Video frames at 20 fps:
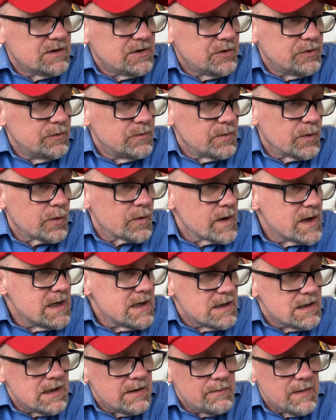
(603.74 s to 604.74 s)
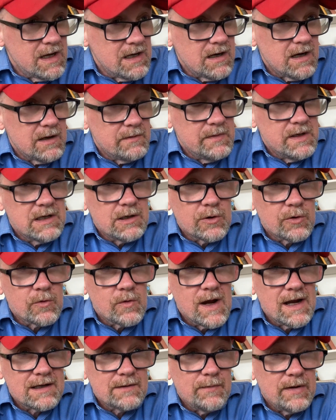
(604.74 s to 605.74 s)
to Maria, it may not be
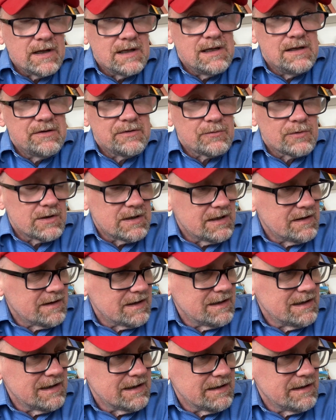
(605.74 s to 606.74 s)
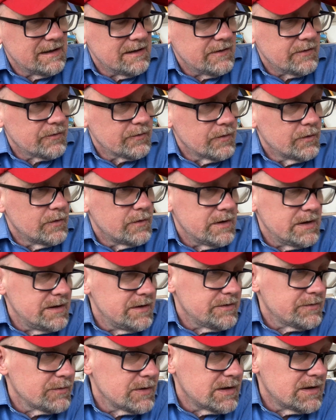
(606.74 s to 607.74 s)
correct, but he's really thinking it through, and
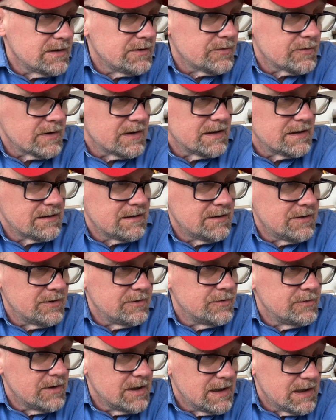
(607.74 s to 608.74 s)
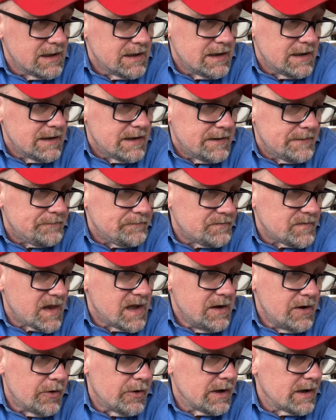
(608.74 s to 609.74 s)
he's really trying to,
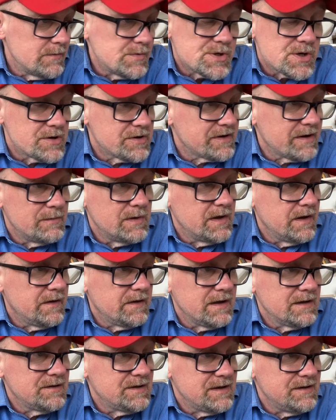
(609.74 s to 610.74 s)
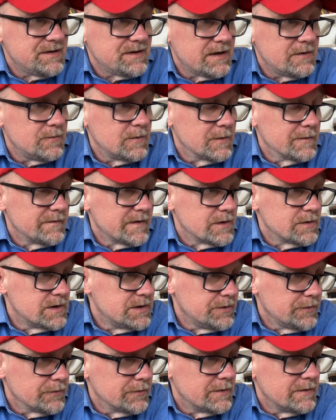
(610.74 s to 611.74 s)
you know, and I'm sure some of the things he said were very
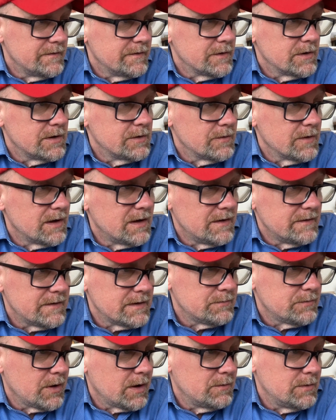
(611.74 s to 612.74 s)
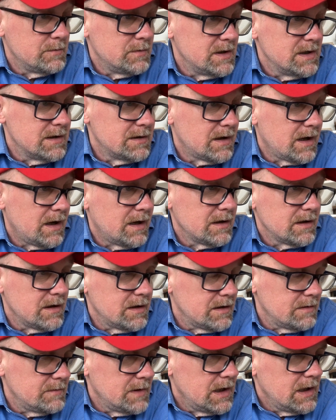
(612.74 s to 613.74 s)
true and very relevant, probably a lot of
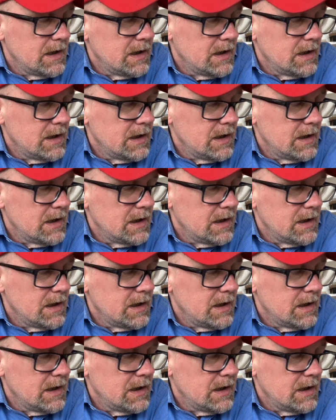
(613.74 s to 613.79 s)
them.